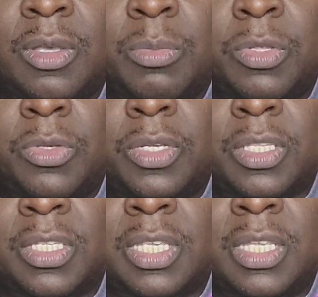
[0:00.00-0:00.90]
But you can
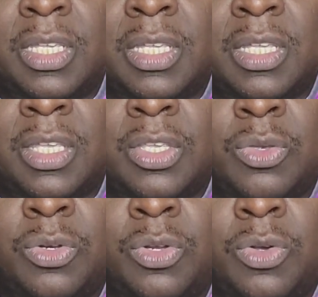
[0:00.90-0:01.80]
see the
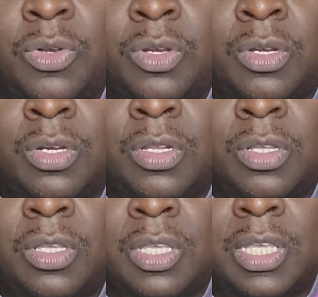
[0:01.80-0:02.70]
unicorn
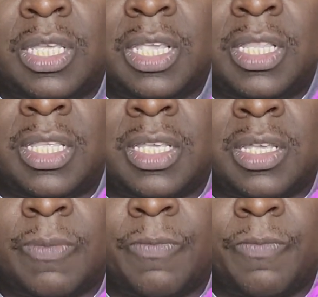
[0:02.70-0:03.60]
with
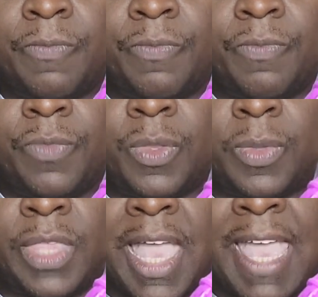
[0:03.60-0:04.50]

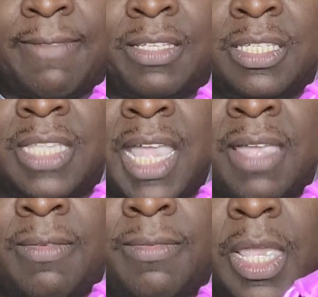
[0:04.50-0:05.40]
the Havoc
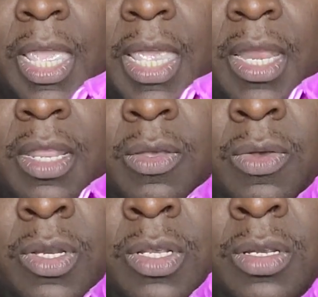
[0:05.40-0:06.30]
staff head
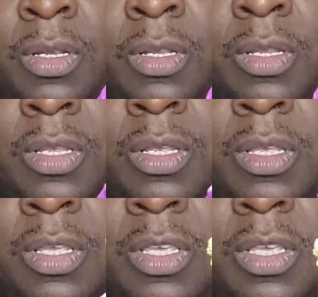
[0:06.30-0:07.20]
on there.
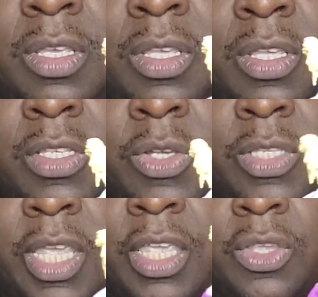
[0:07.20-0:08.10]
So it's
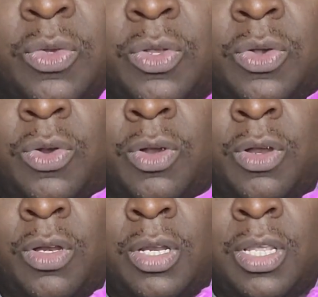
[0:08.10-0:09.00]
like a
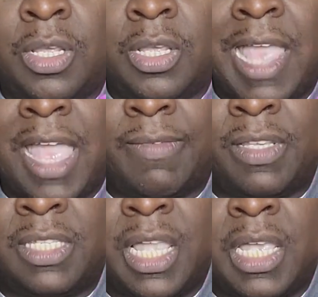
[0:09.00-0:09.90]
unicorn Havoc
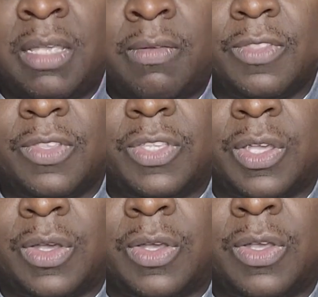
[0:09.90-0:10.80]
staff. And
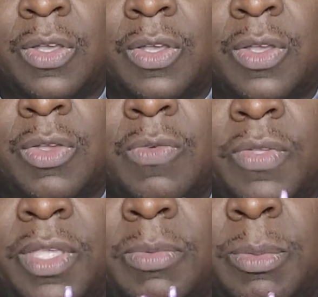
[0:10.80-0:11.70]
so for
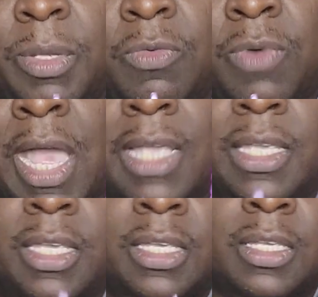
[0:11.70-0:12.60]
them to be
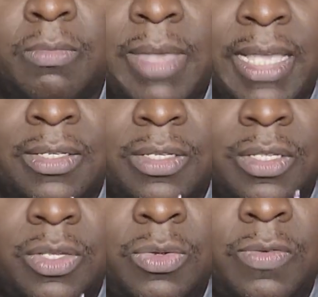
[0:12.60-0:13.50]
rocking Masters of the
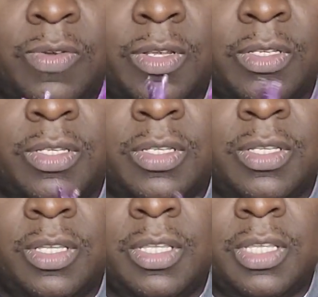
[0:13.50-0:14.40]
Universe,
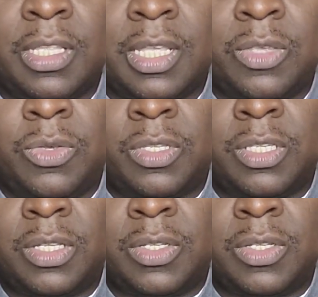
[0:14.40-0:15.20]
like you can still